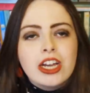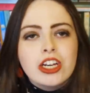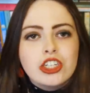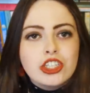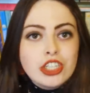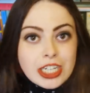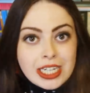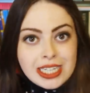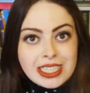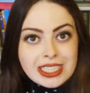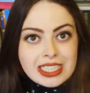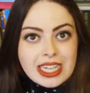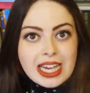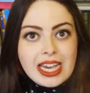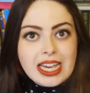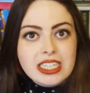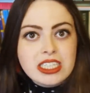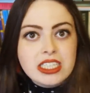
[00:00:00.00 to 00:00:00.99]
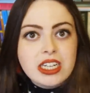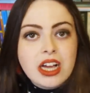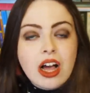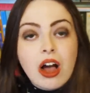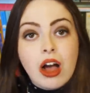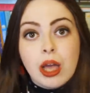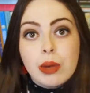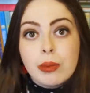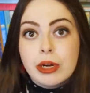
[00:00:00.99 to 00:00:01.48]
she said,
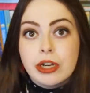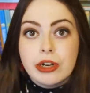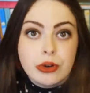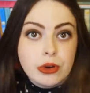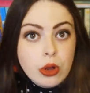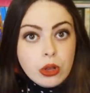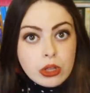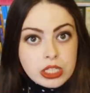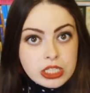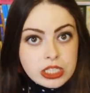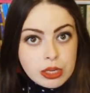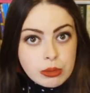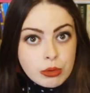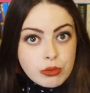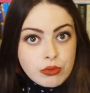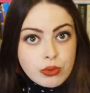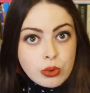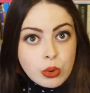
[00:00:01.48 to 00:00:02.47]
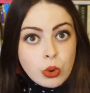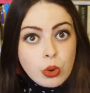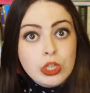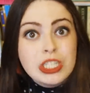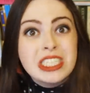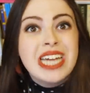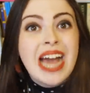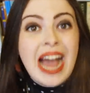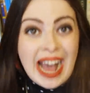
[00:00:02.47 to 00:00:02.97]
"I went on holiday before
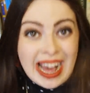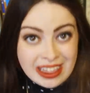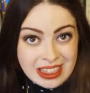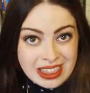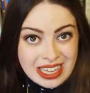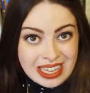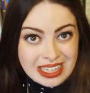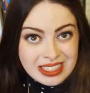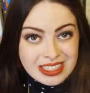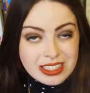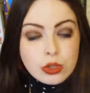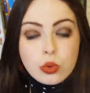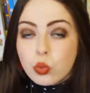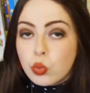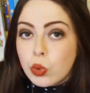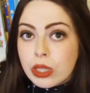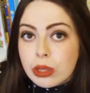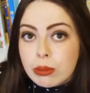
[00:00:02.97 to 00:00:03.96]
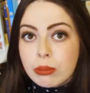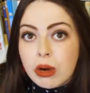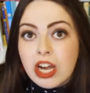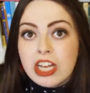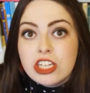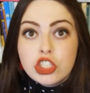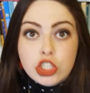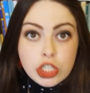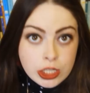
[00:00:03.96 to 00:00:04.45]
to Athens with
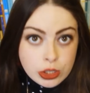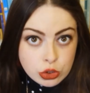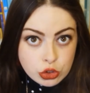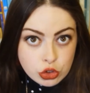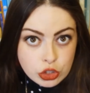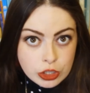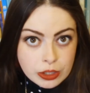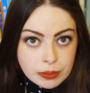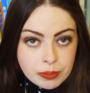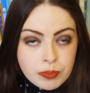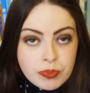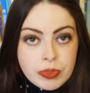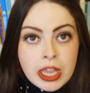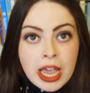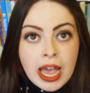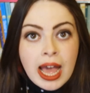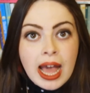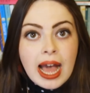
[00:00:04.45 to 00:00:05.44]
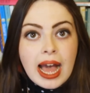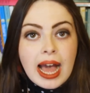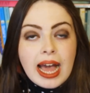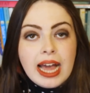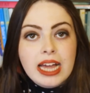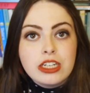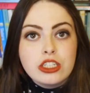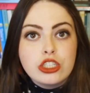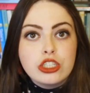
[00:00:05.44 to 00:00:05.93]
my children
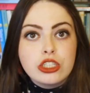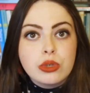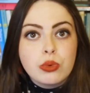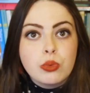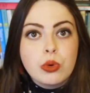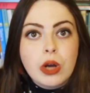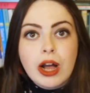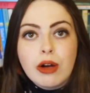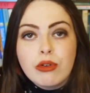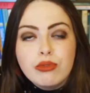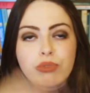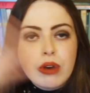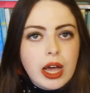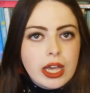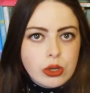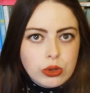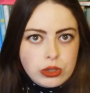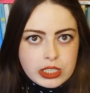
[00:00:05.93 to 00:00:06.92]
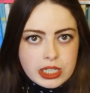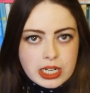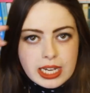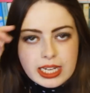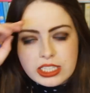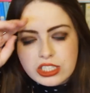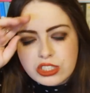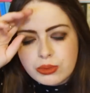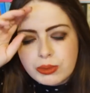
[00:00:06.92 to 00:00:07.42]
and our flight got
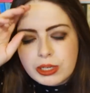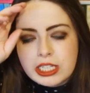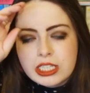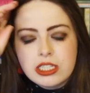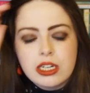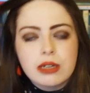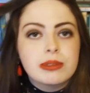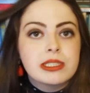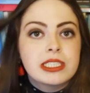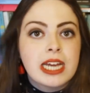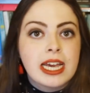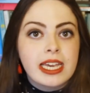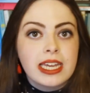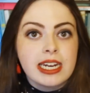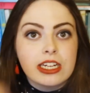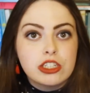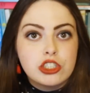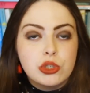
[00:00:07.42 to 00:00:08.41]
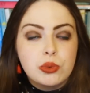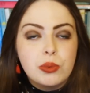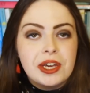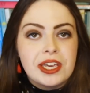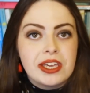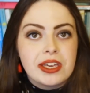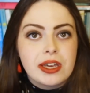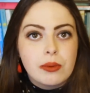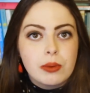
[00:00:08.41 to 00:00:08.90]
delayed, so we ended up staying an extra
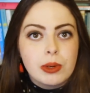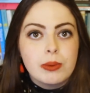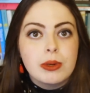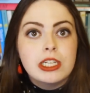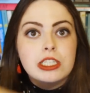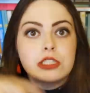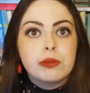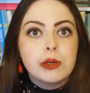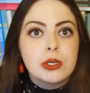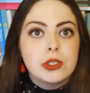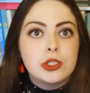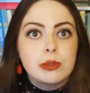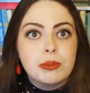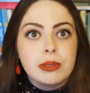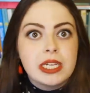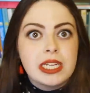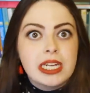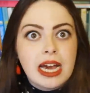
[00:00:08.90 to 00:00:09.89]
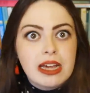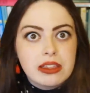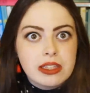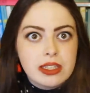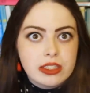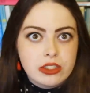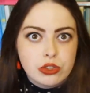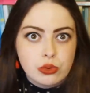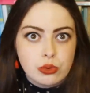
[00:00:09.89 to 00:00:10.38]
week, and we weren't supposed to be in
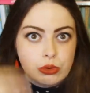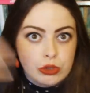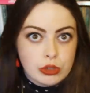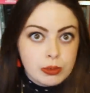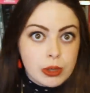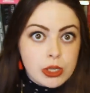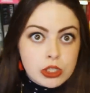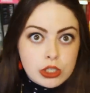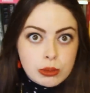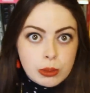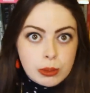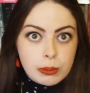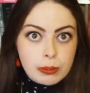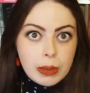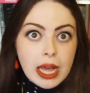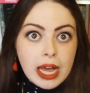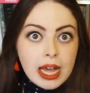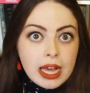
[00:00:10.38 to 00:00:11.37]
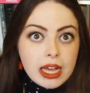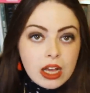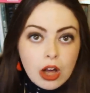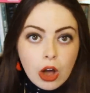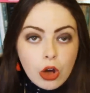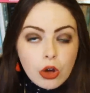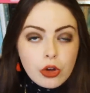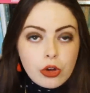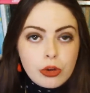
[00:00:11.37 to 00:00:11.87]
Athens because we were supposed to be back
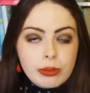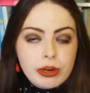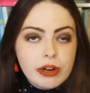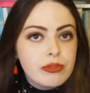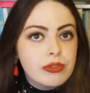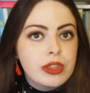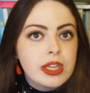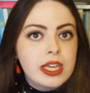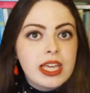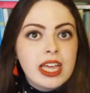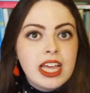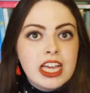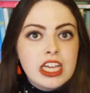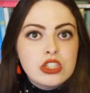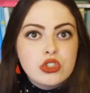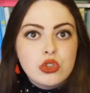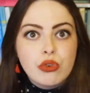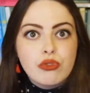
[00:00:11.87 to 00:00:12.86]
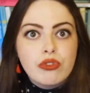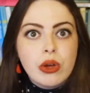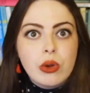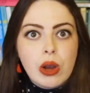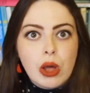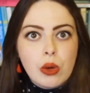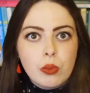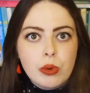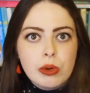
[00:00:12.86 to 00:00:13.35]
home and everything, so it
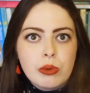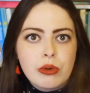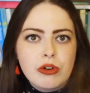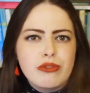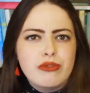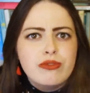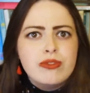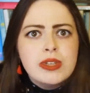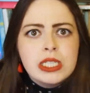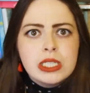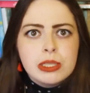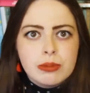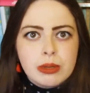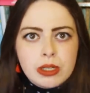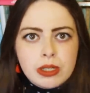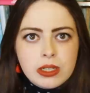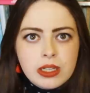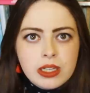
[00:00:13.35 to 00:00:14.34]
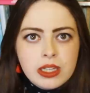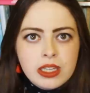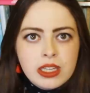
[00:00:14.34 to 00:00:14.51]
felt like we were invisible."